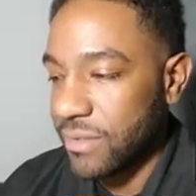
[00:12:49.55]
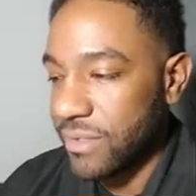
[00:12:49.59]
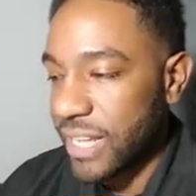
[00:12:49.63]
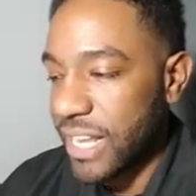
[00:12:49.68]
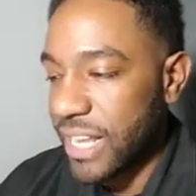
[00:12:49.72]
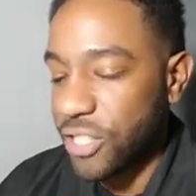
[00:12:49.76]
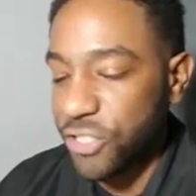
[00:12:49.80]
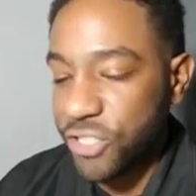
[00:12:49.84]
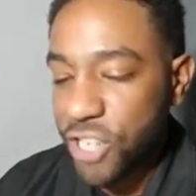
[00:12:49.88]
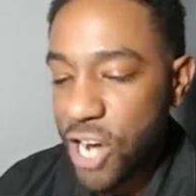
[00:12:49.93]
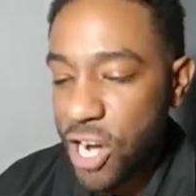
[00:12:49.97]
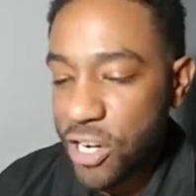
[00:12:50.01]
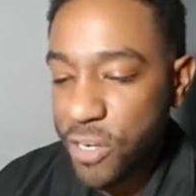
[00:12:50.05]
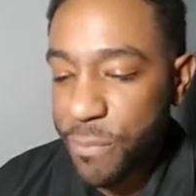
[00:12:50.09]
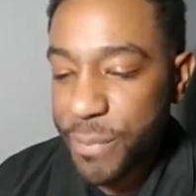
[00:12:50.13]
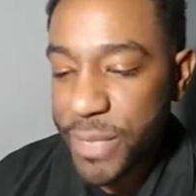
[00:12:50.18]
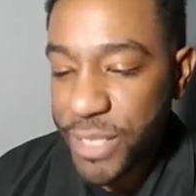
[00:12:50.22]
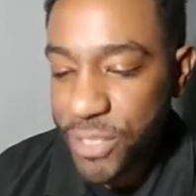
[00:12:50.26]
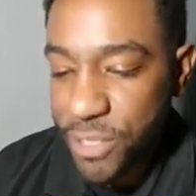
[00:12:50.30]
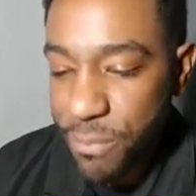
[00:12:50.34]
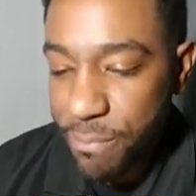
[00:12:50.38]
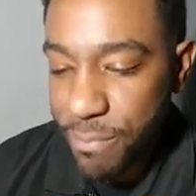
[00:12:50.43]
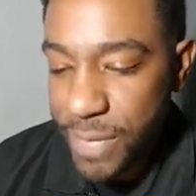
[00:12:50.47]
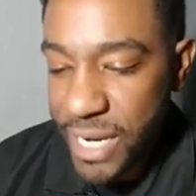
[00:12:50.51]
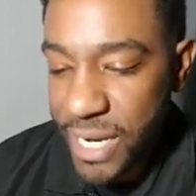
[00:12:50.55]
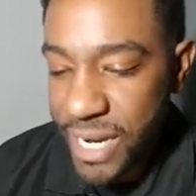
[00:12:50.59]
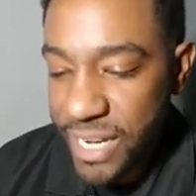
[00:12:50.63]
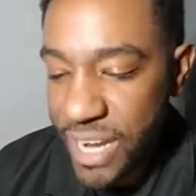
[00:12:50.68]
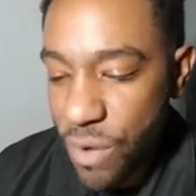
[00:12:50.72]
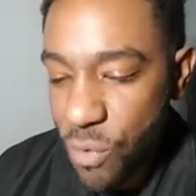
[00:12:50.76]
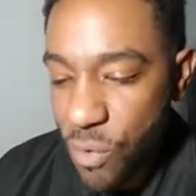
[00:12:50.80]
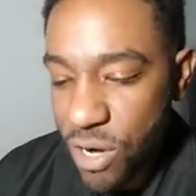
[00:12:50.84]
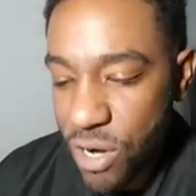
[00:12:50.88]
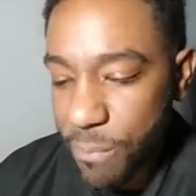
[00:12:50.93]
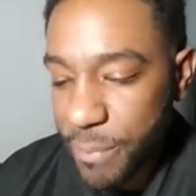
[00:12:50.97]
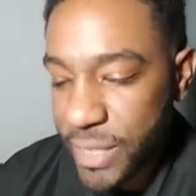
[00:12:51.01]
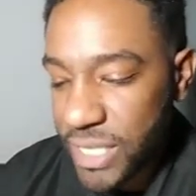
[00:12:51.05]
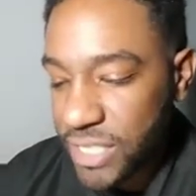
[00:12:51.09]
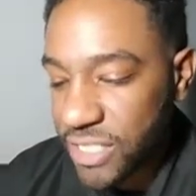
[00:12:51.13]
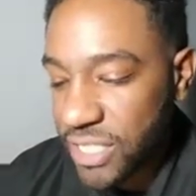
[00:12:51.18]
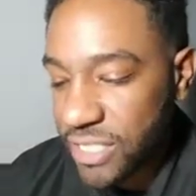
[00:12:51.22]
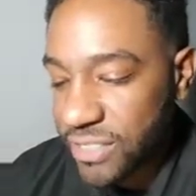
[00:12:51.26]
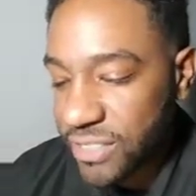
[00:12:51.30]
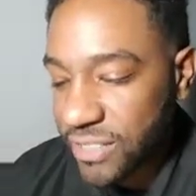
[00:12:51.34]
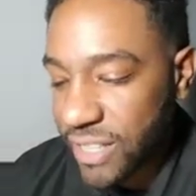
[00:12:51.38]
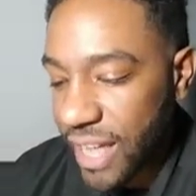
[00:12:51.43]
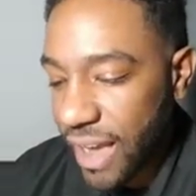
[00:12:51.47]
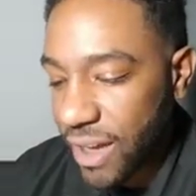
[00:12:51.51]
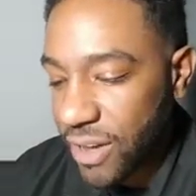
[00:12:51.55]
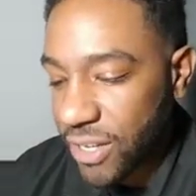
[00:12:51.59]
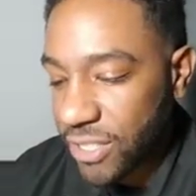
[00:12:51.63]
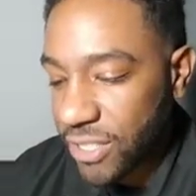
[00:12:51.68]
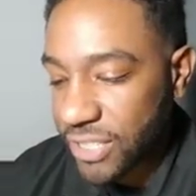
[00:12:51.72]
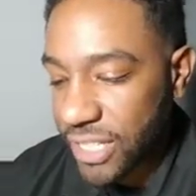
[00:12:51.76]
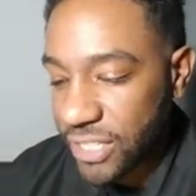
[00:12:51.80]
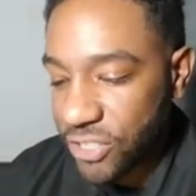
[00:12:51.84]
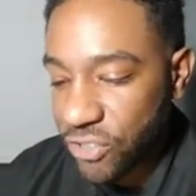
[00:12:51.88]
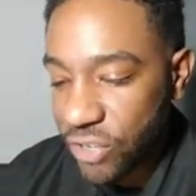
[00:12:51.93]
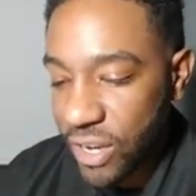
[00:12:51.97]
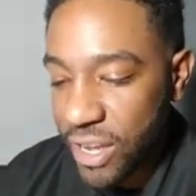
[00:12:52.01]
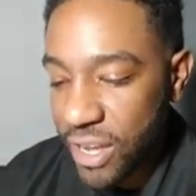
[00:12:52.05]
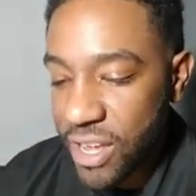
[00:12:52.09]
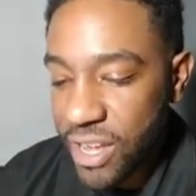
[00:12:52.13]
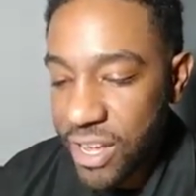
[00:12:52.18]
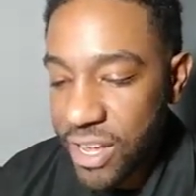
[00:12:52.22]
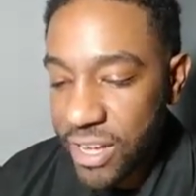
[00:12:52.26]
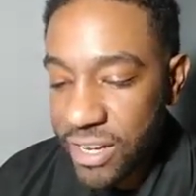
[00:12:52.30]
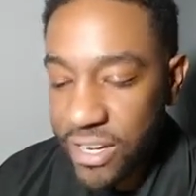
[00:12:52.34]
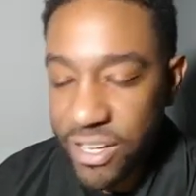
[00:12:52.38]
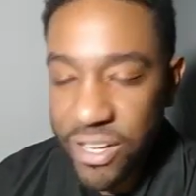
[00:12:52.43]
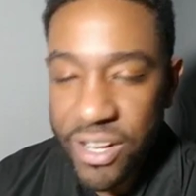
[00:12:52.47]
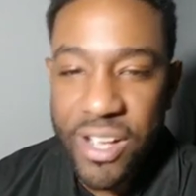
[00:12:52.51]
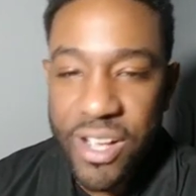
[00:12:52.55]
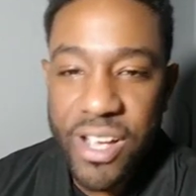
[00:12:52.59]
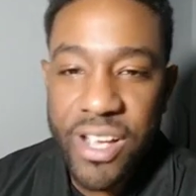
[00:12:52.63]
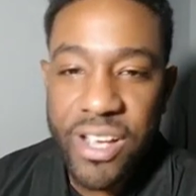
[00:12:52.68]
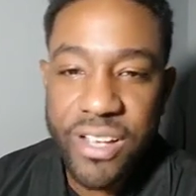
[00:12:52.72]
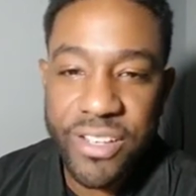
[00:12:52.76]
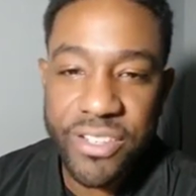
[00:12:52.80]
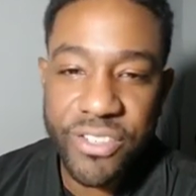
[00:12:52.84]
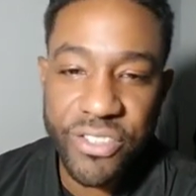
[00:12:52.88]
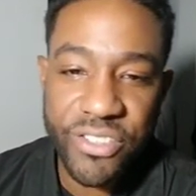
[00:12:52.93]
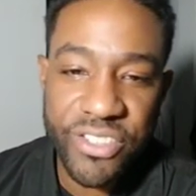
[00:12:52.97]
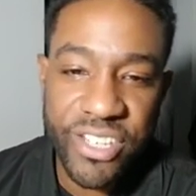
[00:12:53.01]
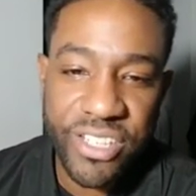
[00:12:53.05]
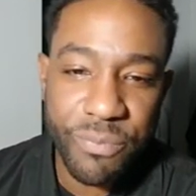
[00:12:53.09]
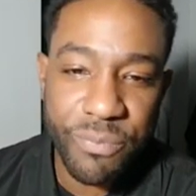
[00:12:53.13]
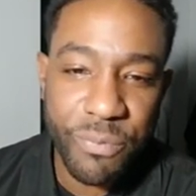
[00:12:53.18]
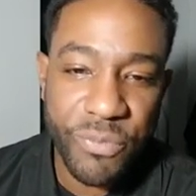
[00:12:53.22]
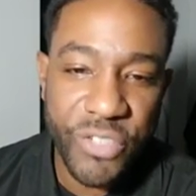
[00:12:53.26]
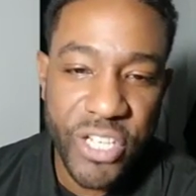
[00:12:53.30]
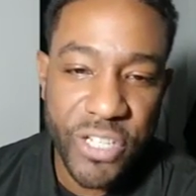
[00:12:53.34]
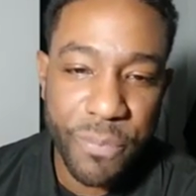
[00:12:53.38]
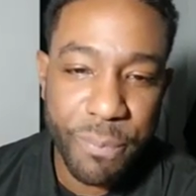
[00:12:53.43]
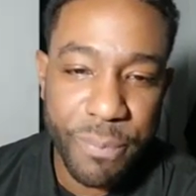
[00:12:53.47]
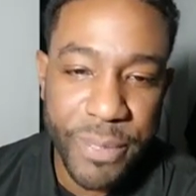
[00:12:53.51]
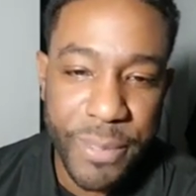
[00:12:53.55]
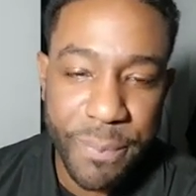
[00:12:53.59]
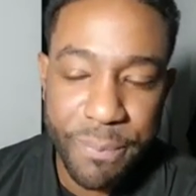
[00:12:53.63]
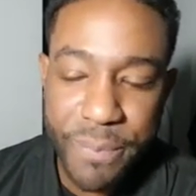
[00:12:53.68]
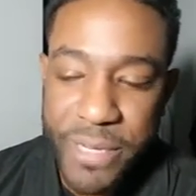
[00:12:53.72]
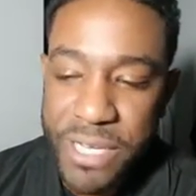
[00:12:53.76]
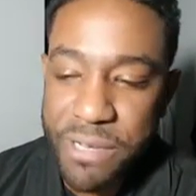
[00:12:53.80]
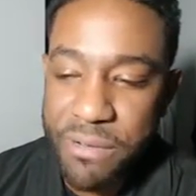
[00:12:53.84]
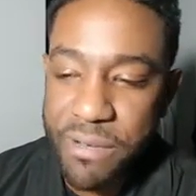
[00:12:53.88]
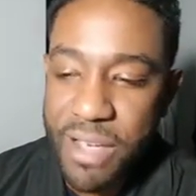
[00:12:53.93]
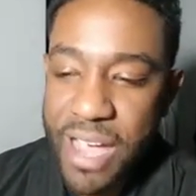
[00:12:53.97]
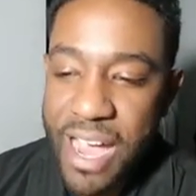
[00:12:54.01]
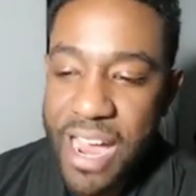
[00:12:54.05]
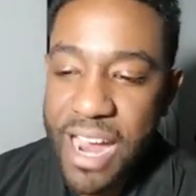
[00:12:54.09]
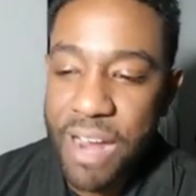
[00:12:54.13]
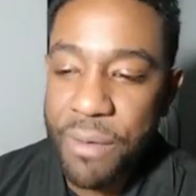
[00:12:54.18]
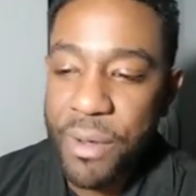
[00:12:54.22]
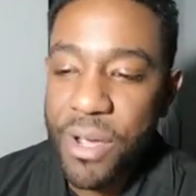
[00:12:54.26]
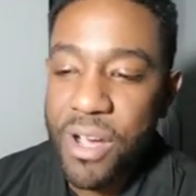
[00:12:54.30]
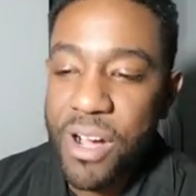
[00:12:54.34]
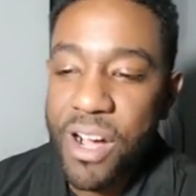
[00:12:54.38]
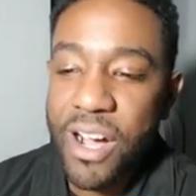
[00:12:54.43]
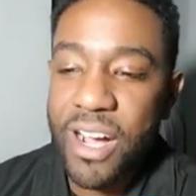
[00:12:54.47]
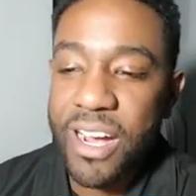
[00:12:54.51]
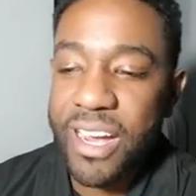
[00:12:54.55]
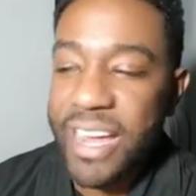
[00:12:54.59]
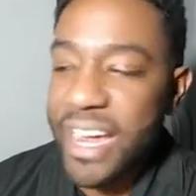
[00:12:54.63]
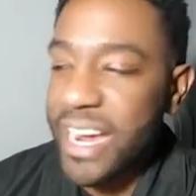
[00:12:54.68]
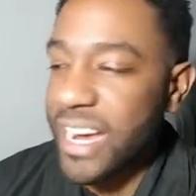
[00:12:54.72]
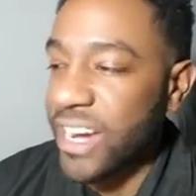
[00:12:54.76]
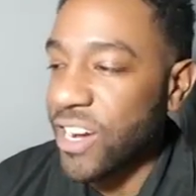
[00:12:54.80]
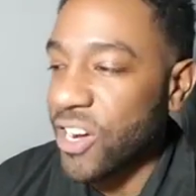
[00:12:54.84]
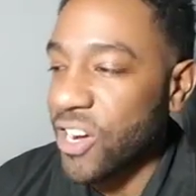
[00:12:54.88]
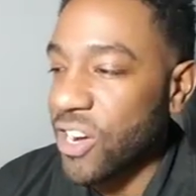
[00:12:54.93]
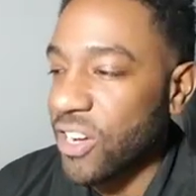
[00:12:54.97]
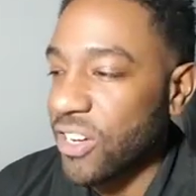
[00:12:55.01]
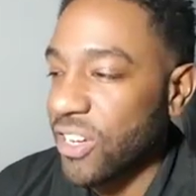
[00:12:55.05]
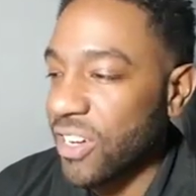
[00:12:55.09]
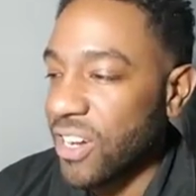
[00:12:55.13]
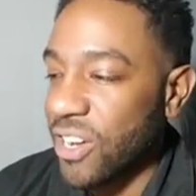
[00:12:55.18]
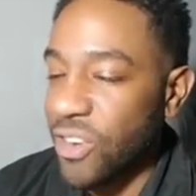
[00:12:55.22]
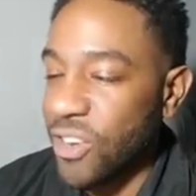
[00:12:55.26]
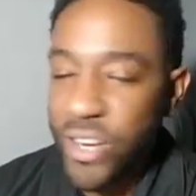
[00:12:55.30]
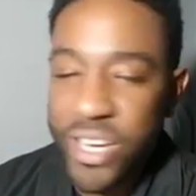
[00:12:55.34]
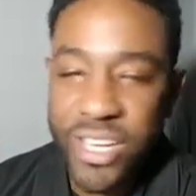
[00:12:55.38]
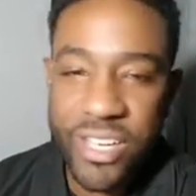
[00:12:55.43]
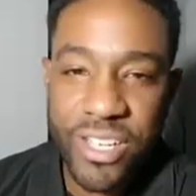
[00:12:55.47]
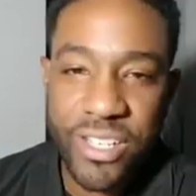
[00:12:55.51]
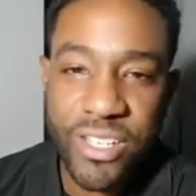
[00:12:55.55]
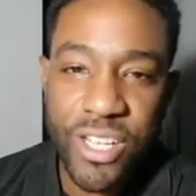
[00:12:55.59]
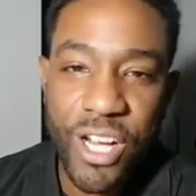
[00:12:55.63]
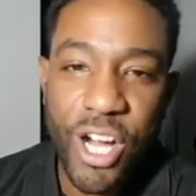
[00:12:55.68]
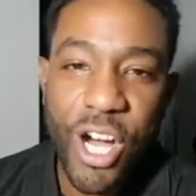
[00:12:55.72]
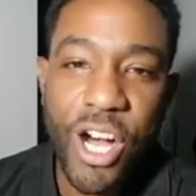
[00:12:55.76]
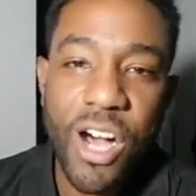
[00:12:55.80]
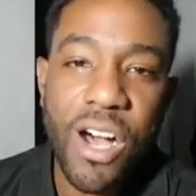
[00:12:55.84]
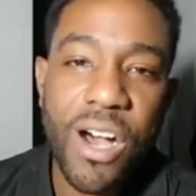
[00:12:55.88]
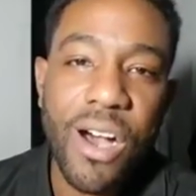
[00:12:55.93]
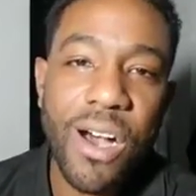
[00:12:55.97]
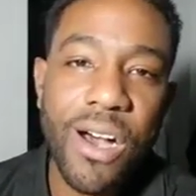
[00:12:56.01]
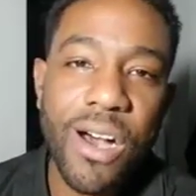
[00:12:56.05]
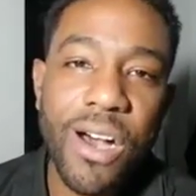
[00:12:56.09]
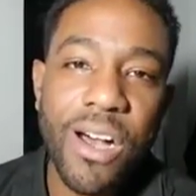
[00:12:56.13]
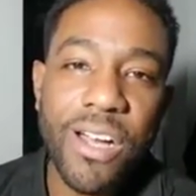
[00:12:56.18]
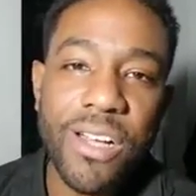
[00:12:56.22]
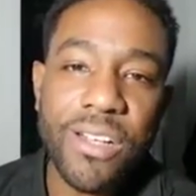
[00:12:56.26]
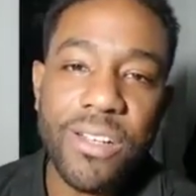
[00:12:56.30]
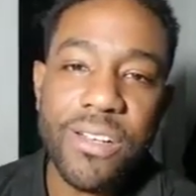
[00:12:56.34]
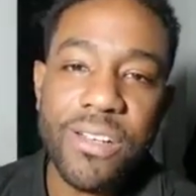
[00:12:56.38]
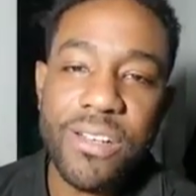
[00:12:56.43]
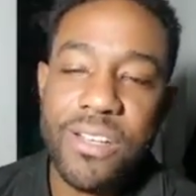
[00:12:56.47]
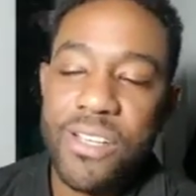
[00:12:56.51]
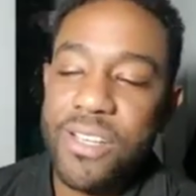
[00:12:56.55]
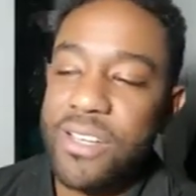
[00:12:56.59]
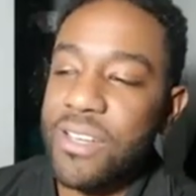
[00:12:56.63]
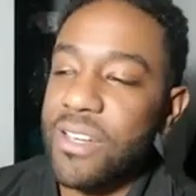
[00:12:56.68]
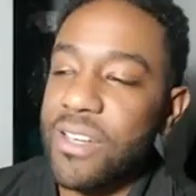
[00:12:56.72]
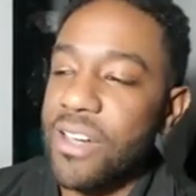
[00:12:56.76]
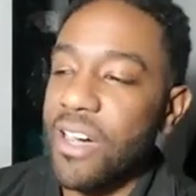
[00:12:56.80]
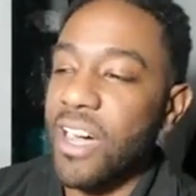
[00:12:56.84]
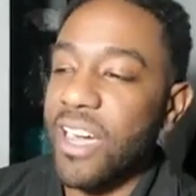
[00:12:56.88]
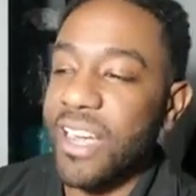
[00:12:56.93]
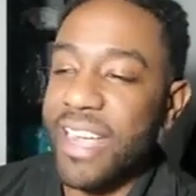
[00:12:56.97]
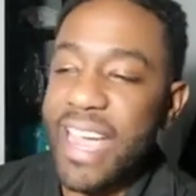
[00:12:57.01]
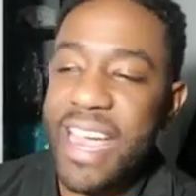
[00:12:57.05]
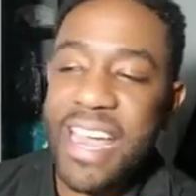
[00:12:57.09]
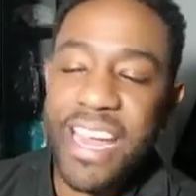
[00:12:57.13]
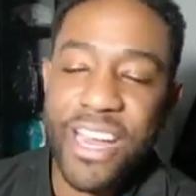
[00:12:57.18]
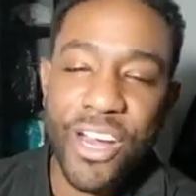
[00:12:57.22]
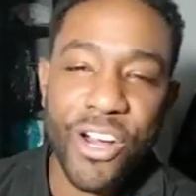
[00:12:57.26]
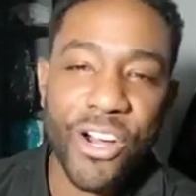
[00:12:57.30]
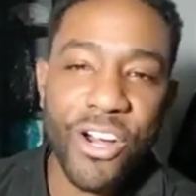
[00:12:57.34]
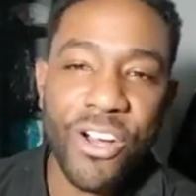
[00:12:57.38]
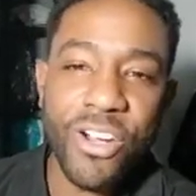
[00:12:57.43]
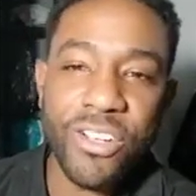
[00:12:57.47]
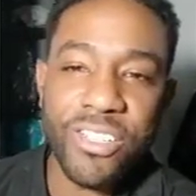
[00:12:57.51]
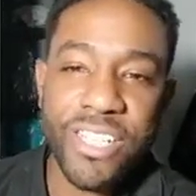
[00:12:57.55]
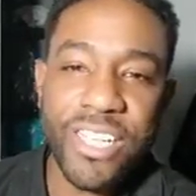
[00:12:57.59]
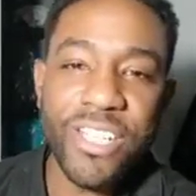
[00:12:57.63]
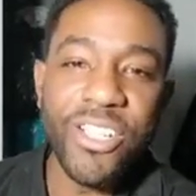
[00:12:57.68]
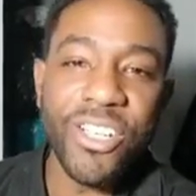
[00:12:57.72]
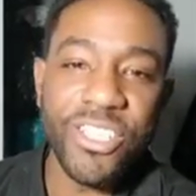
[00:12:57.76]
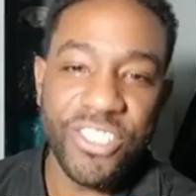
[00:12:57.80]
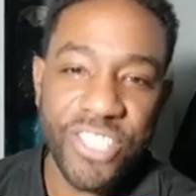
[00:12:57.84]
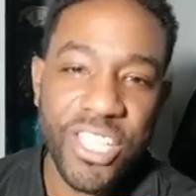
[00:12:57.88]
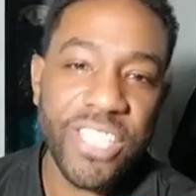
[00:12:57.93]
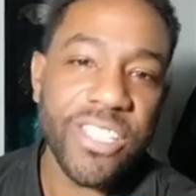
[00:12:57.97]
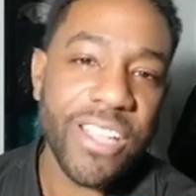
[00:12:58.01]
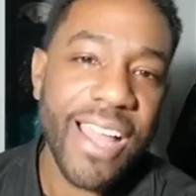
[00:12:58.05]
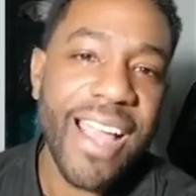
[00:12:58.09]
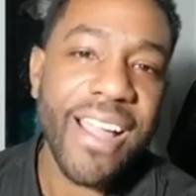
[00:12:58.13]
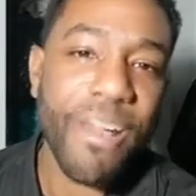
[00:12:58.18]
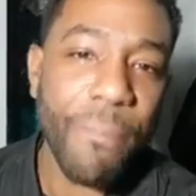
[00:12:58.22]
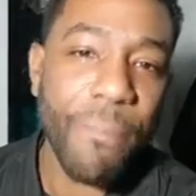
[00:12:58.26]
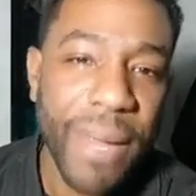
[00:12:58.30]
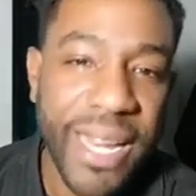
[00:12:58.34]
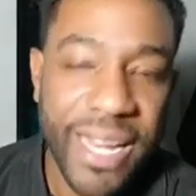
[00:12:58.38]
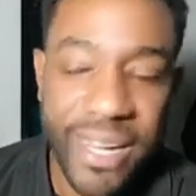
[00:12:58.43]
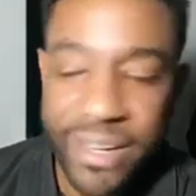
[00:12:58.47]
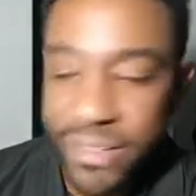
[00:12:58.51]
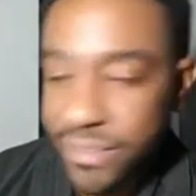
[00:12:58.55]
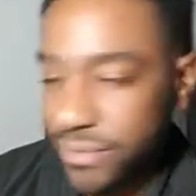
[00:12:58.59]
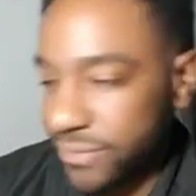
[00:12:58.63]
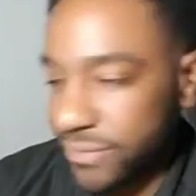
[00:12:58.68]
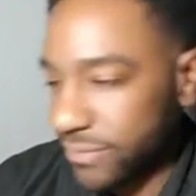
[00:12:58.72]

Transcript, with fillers: They done turned them into men. They want to be just like us. They try look just just peep game. A gay girl will go get a a, a, a, a gay girl that look just like a man.